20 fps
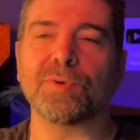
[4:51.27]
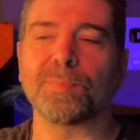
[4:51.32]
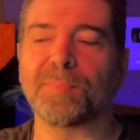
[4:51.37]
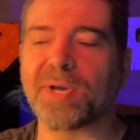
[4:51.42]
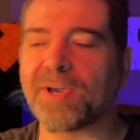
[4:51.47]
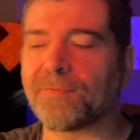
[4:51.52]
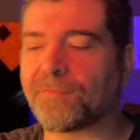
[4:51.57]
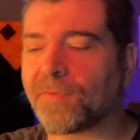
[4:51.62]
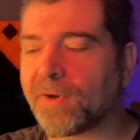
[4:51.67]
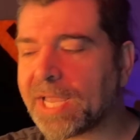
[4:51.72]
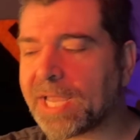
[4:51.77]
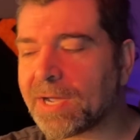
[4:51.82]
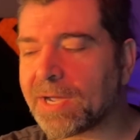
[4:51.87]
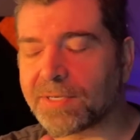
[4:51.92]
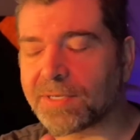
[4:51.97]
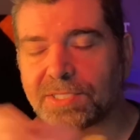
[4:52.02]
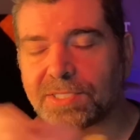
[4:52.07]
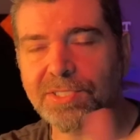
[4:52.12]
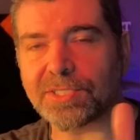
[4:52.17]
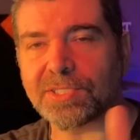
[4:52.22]
But for now,
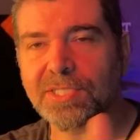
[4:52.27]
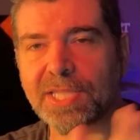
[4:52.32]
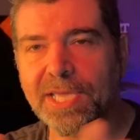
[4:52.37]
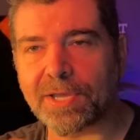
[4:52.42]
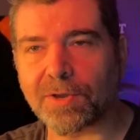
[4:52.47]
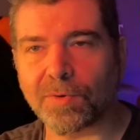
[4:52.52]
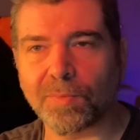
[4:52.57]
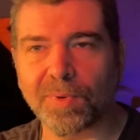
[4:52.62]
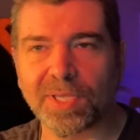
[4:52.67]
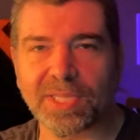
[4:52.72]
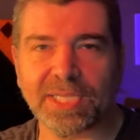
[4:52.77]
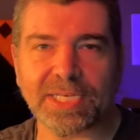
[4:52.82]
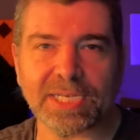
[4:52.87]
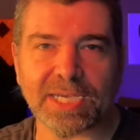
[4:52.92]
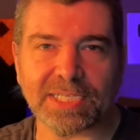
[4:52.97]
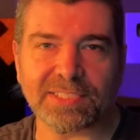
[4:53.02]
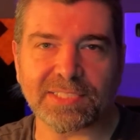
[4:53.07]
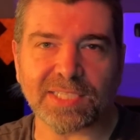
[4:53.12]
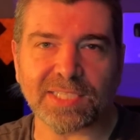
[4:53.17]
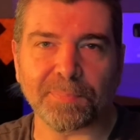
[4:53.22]
it's just like a really
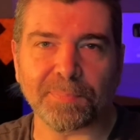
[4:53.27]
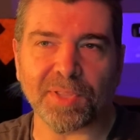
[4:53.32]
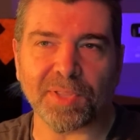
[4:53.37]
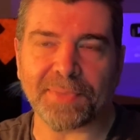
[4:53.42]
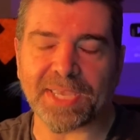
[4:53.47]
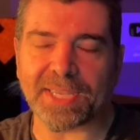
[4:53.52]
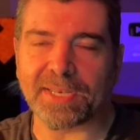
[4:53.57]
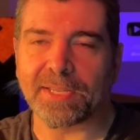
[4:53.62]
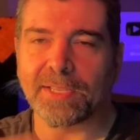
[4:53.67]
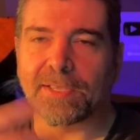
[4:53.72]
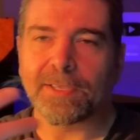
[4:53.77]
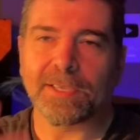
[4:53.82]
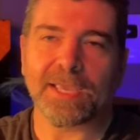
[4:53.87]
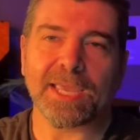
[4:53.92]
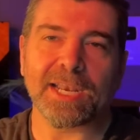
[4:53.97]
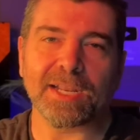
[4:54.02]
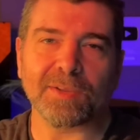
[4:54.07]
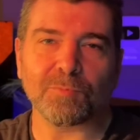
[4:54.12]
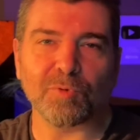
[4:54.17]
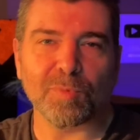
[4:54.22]
nice supplement,
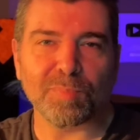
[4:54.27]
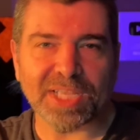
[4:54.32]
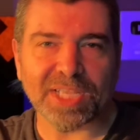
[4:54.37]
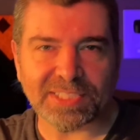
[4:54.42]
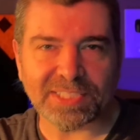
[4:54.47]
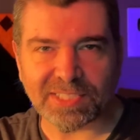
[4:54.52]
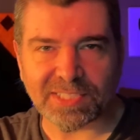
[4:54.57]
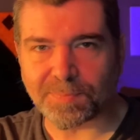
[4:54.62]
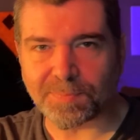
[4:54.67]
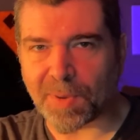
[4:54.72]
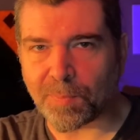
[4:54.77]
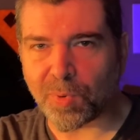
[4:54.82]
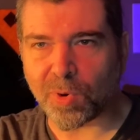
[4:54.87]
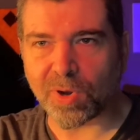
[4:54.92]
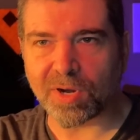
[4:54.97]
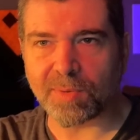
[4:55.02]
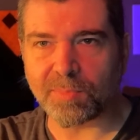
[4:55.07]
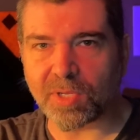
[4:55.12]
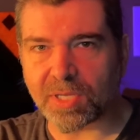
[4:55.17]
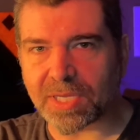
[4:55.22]
and it replaces my
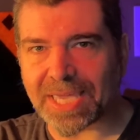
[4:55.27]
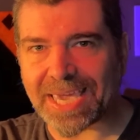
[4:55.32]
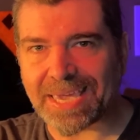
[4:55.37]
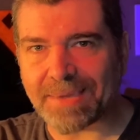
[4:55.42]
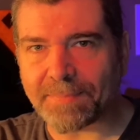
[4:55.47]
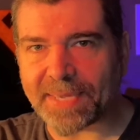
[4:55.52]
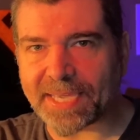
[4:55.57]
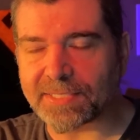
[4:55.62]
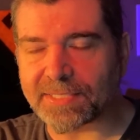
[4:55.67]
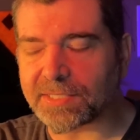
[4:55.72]
portable gaming.